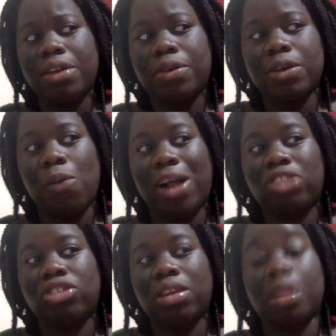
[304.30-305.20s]

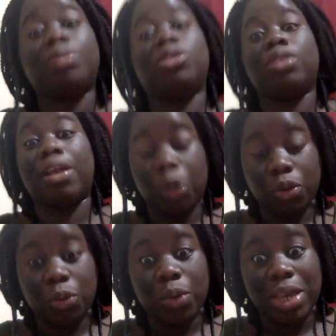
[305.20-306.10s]
watching someone you love go
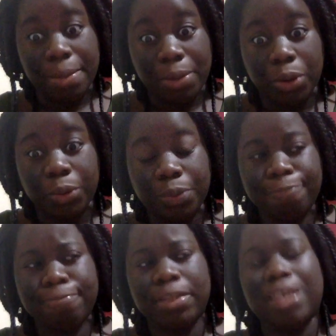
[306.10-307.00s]
through chemo
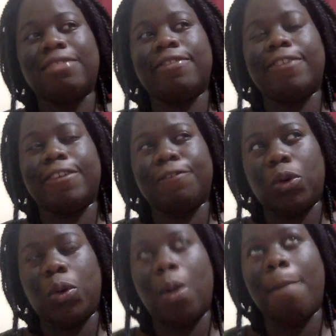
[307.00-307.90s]
is
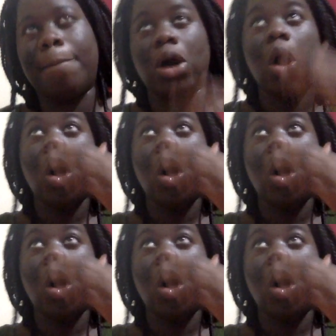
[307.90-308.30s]
difficult. But